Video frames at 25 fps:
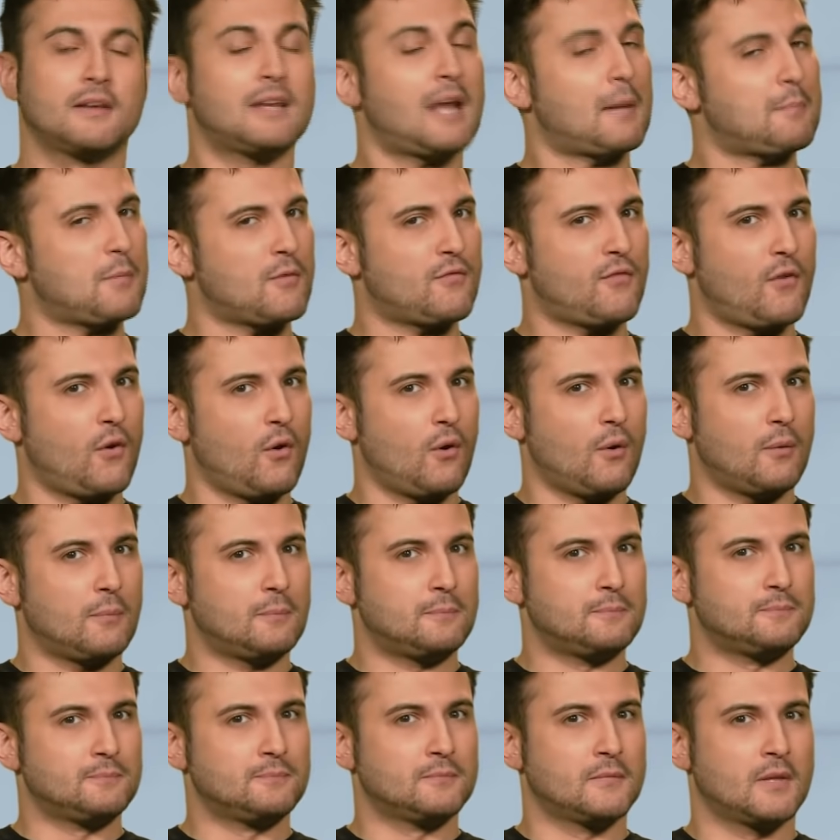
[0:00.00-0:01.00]
Number 4.
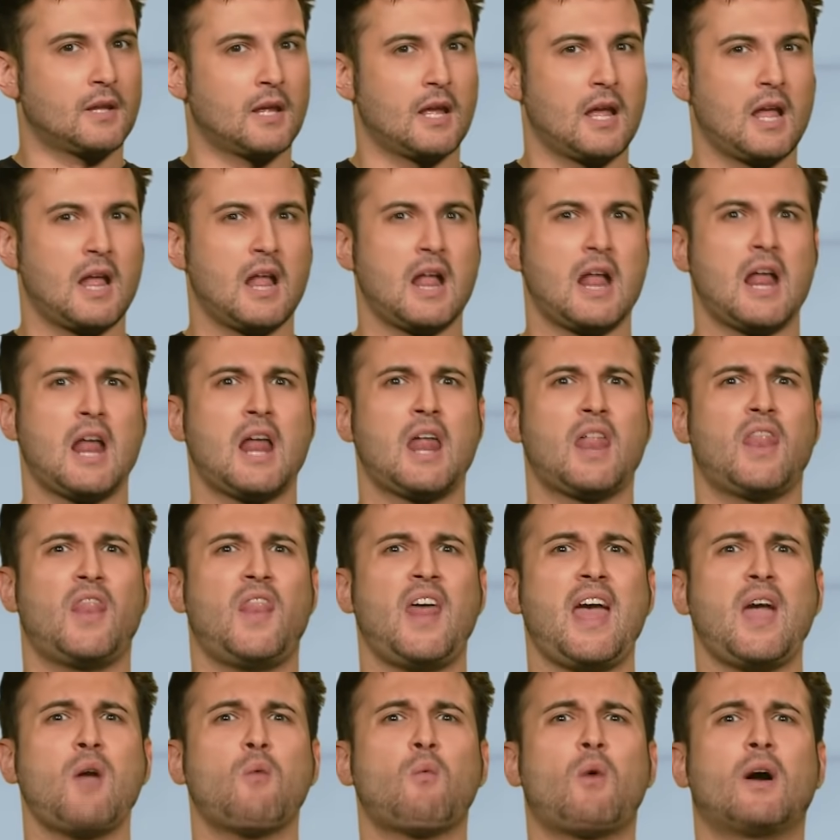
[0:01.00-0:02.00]

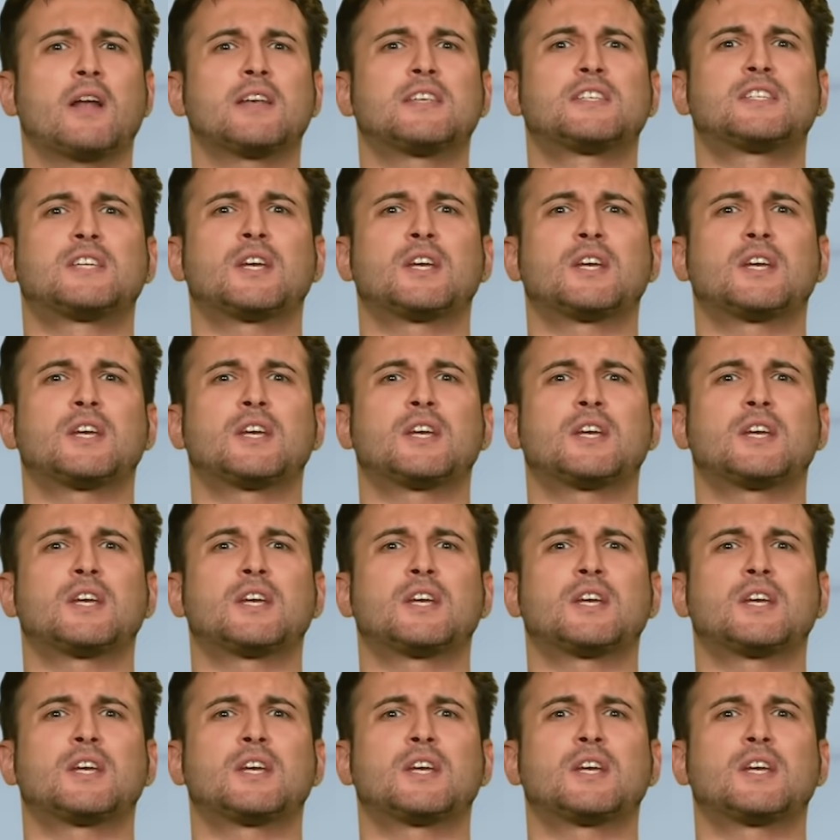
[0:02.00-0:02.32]
They want